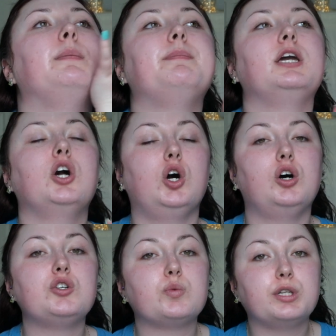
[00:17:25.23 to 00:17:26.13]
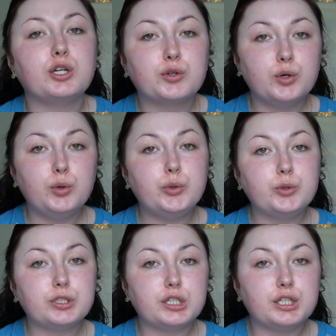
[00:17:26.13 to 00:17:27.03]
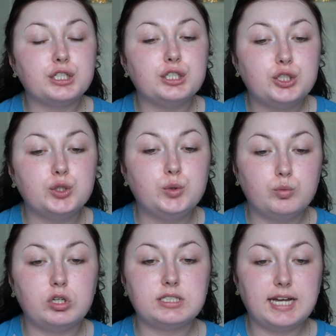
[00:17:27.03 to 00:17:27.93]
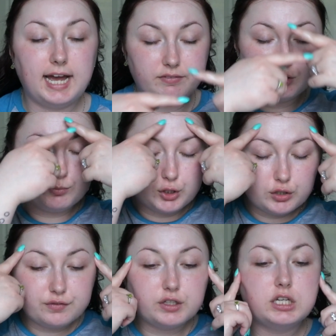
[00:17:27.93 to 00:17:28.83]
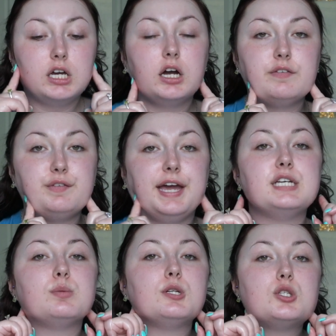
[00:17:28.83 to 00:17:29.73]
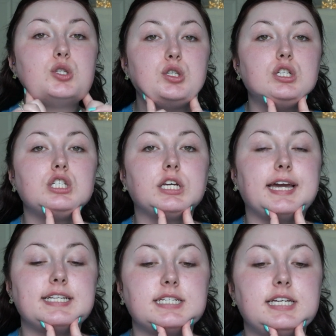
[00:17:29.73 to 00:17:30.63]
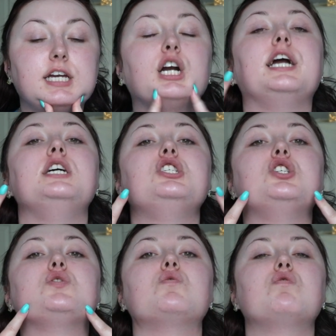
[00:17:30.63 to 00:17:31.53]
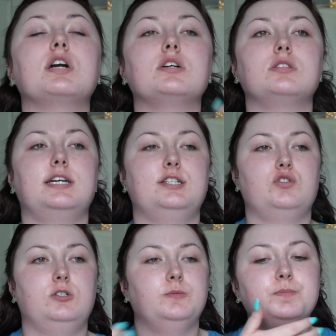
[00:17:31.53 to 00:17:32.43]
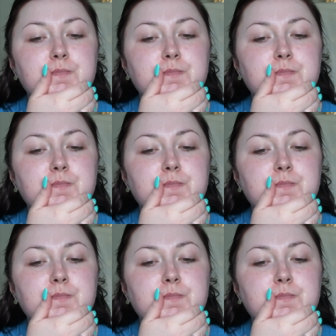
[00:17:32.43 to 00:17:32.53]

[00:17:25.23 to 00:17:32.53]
because when you grow older you don't want to have a beautifully young face, but as soon as you get to here it's just wrinkle central.